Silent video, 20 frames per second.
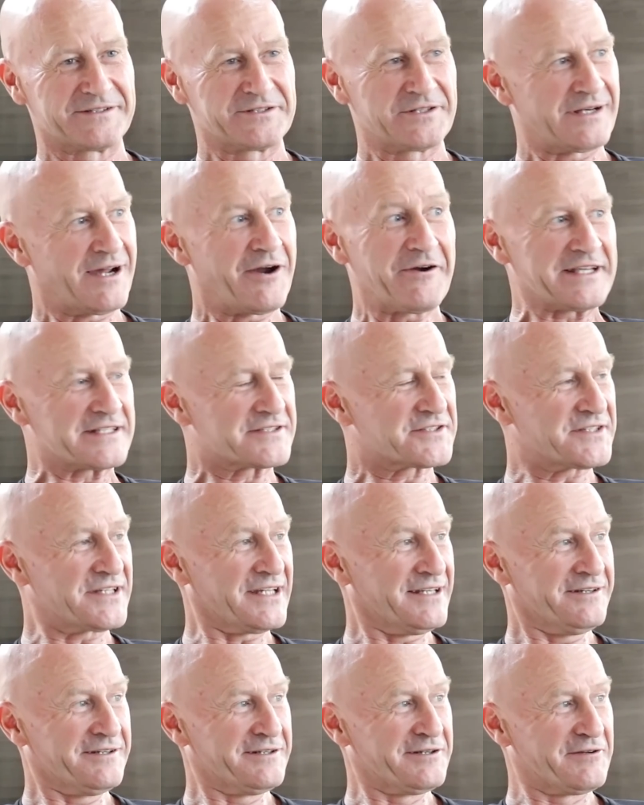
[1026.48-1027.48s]
You know, it's
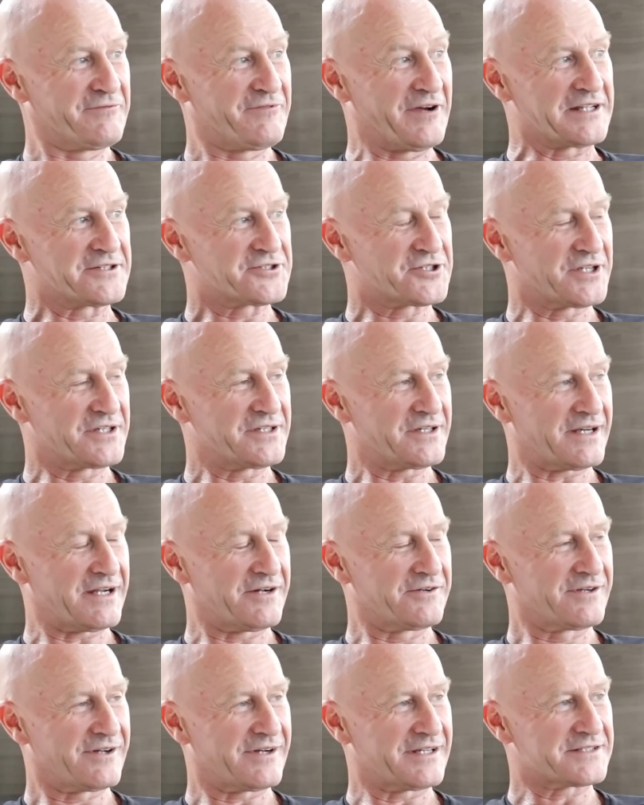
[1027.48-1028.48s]
still an adventure. You
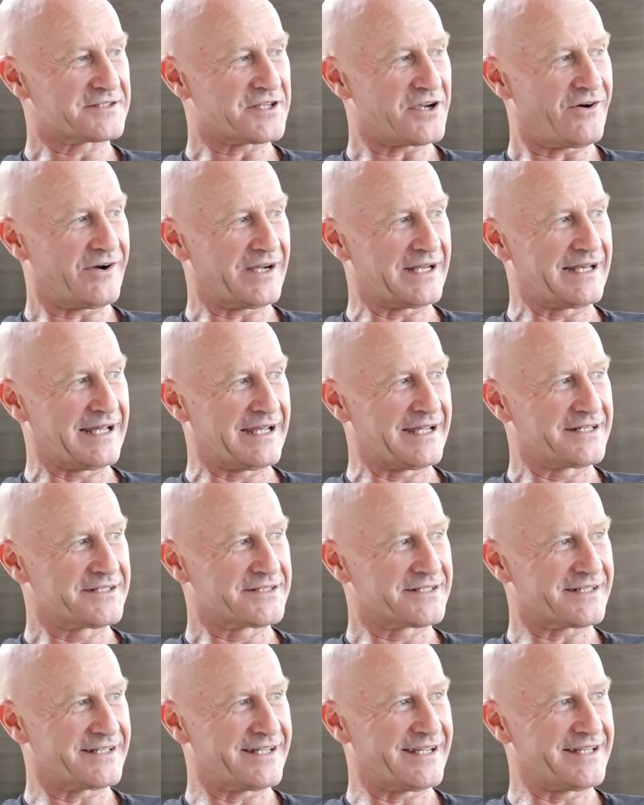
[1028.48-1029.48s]
know, like
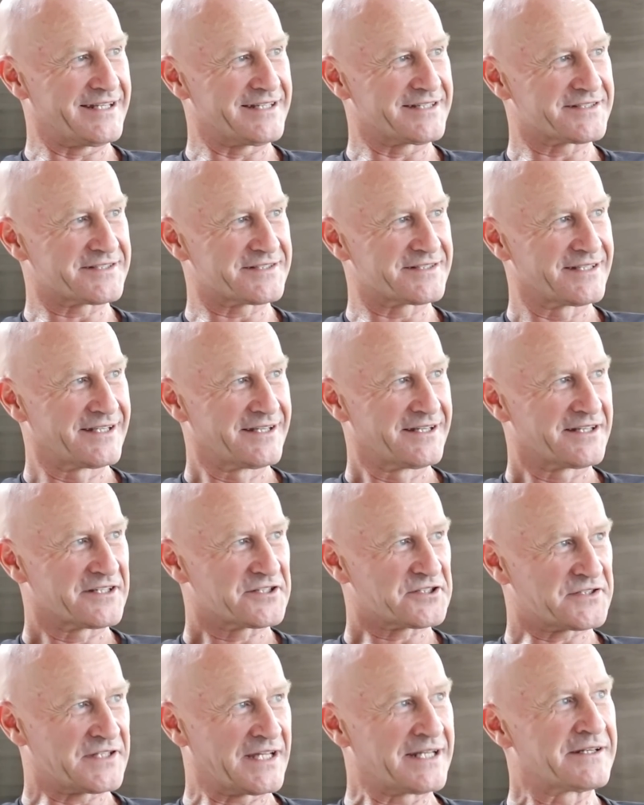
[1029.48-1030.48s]
Thailand is
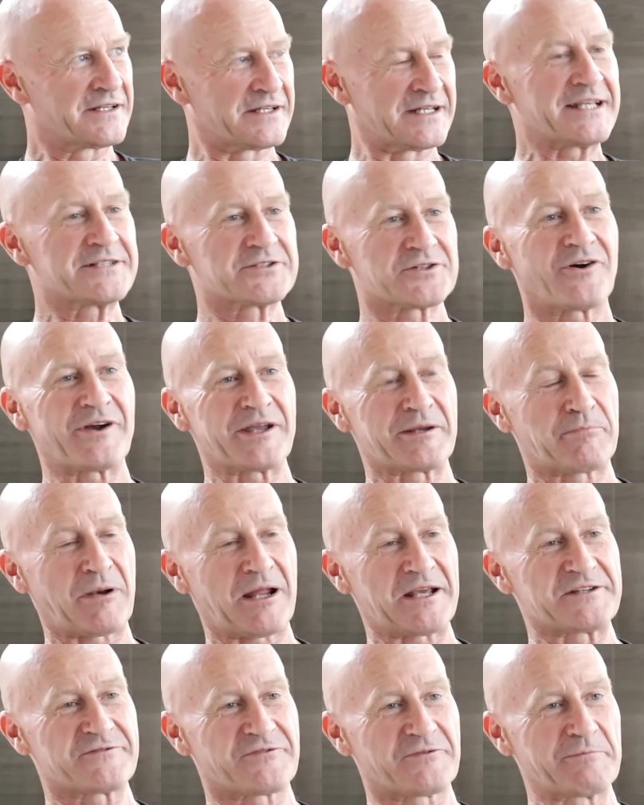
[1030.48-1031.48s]
still an exotic
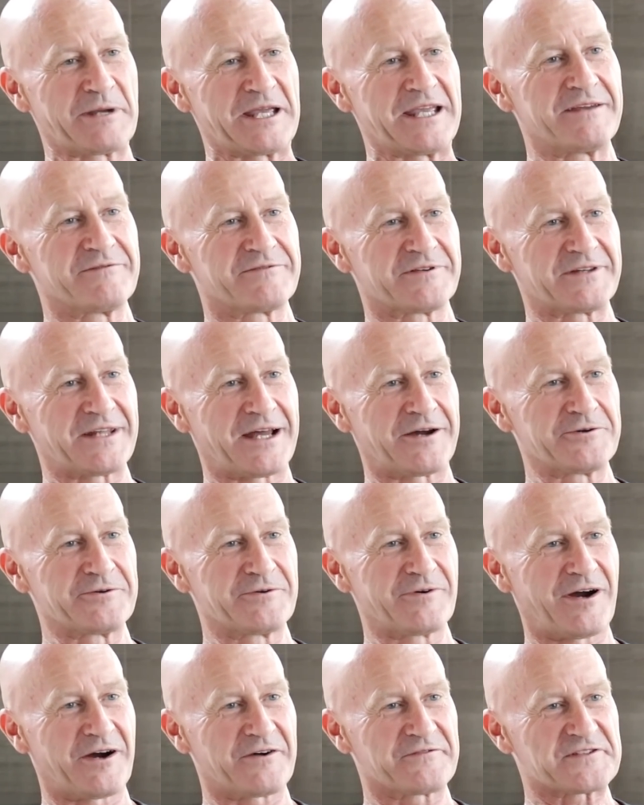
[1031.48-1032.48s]
place for me, even
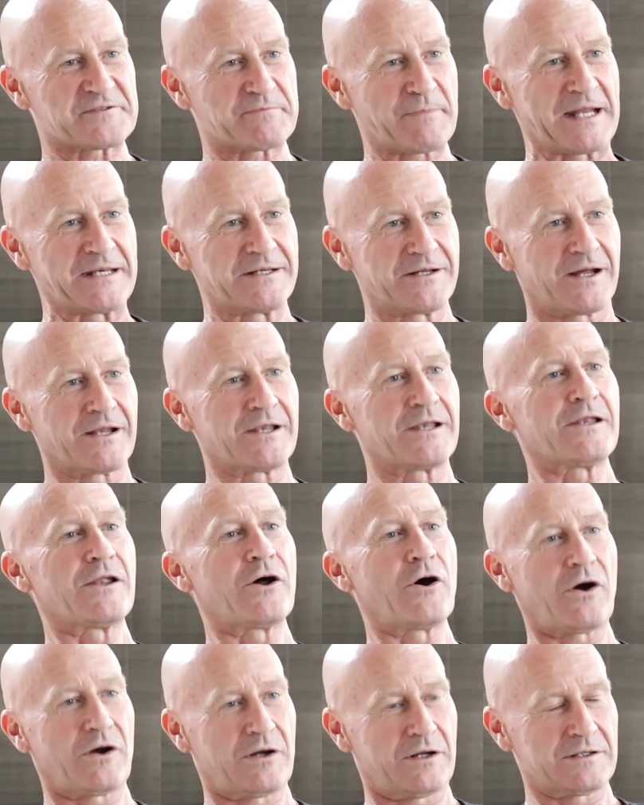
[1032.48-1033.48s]
though I've spent a
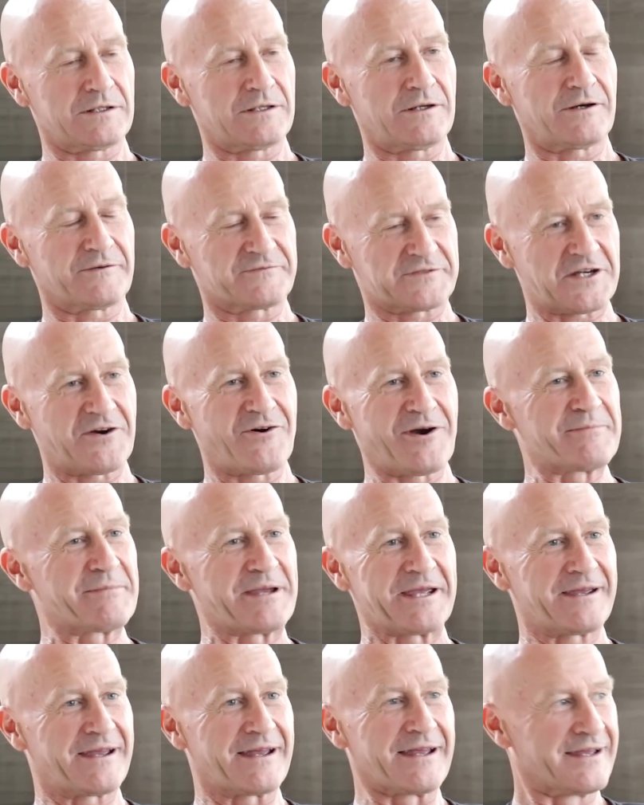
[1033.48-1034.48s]
lot, a lot of time
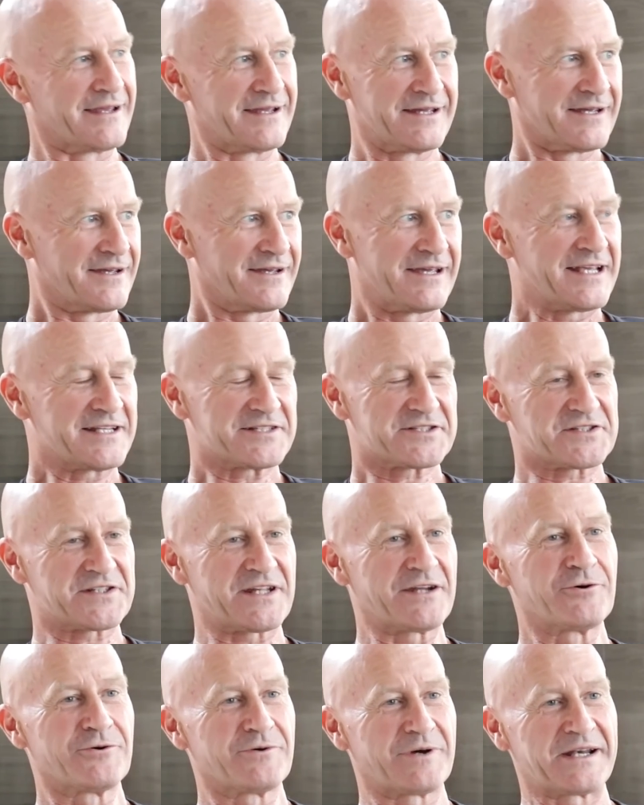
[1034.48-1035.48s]
here. It's
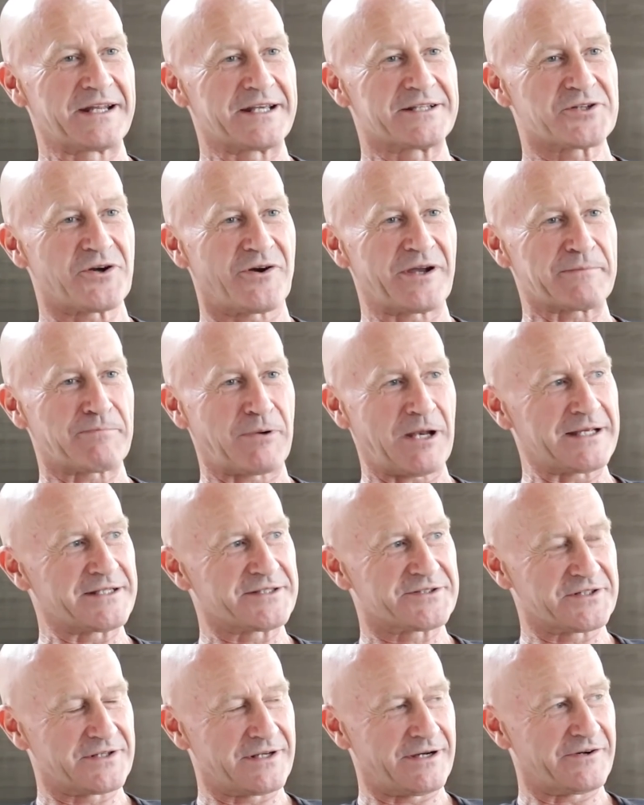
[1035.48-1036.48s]
still an exotic
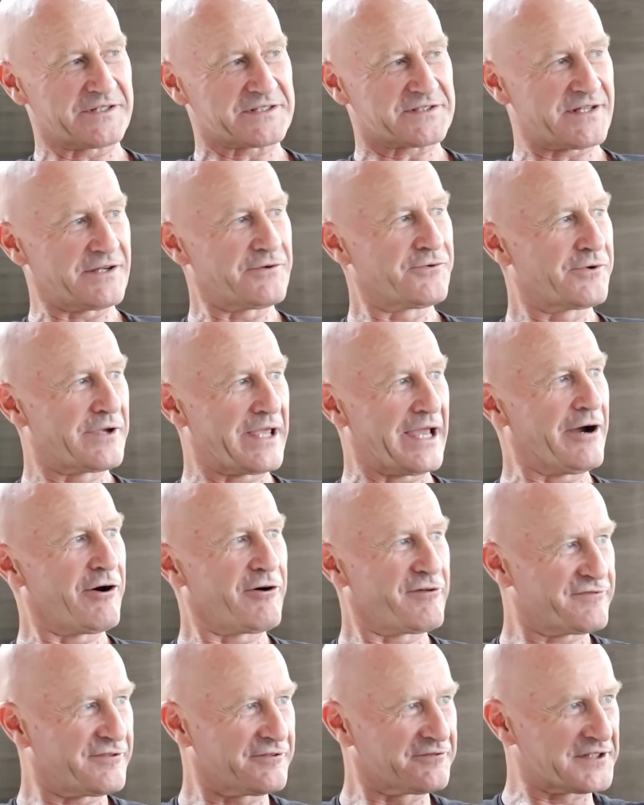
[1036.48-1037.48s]
place. You know, I still get
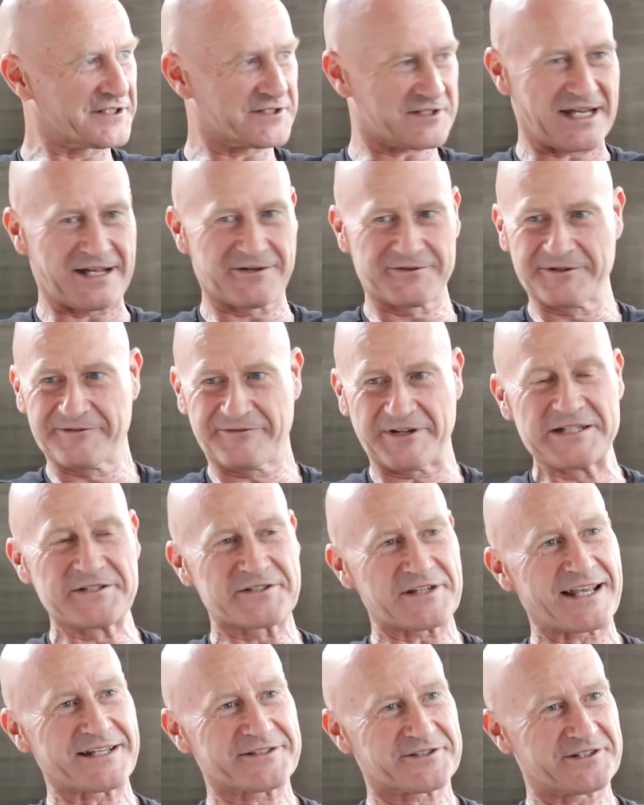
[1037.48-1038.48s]
off on the sound of
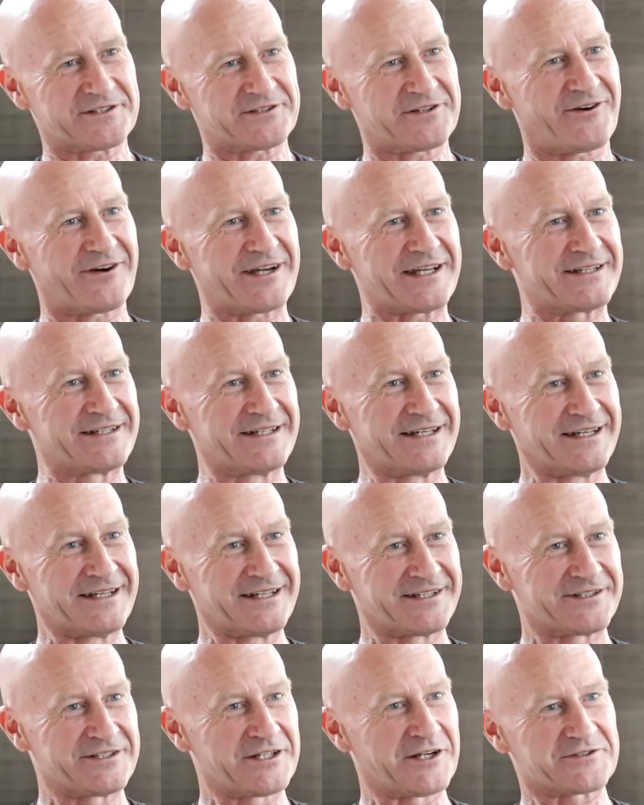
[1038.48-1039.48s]
insects at night.
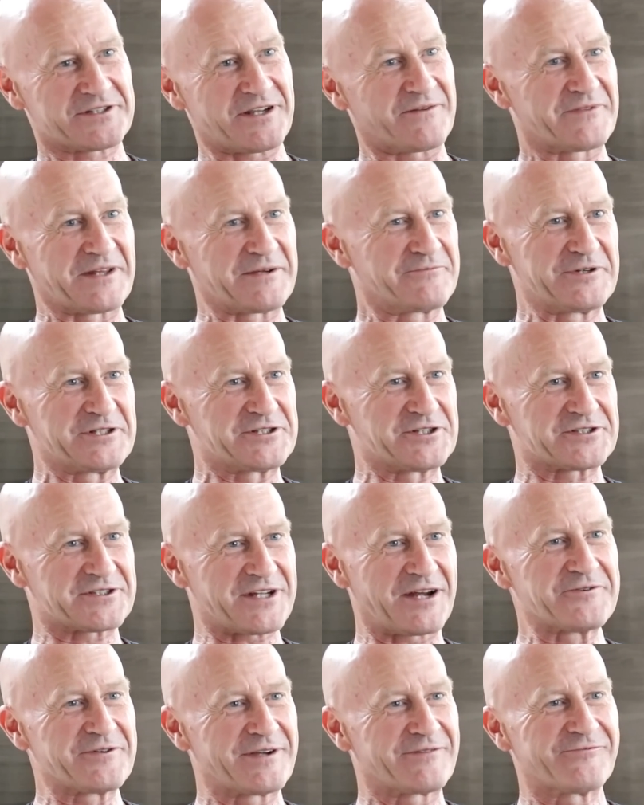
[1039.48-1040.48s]
You know, something we
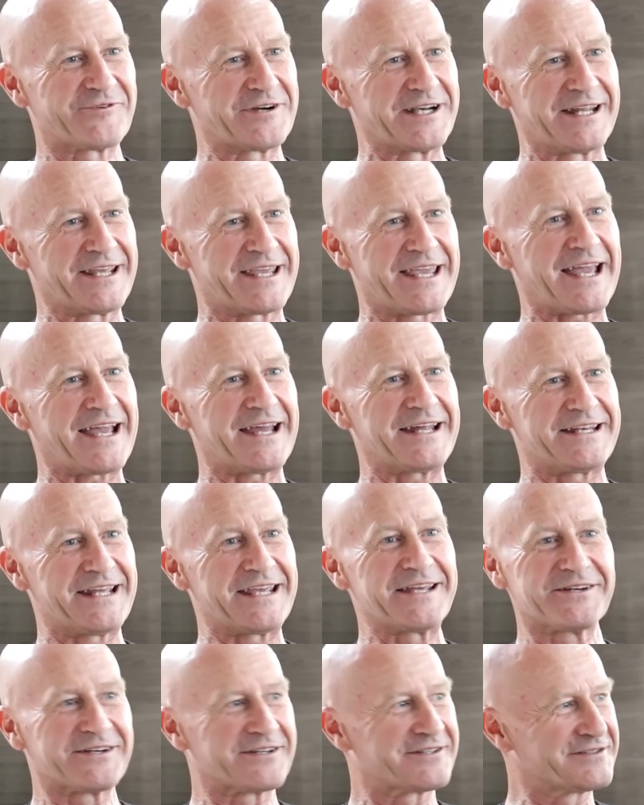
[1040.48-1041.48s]
just don't really get in
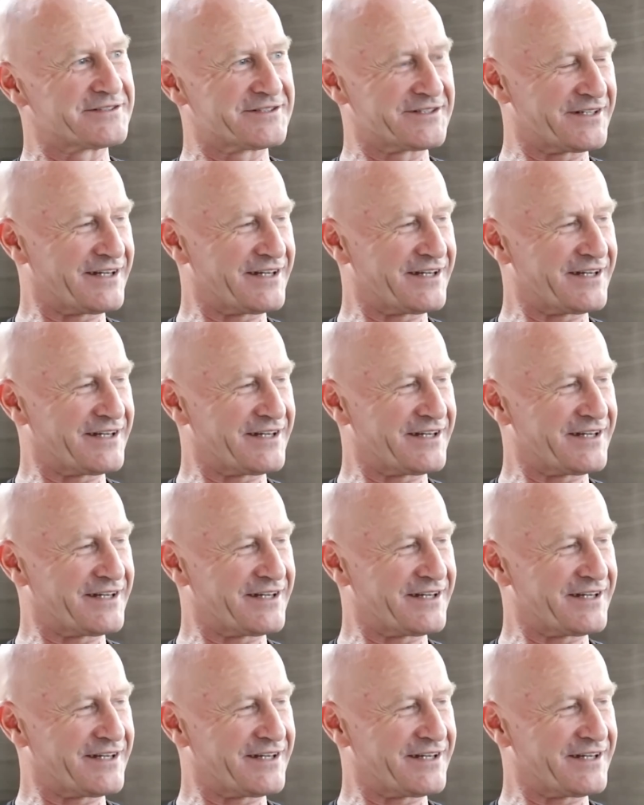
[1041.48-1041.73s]
England.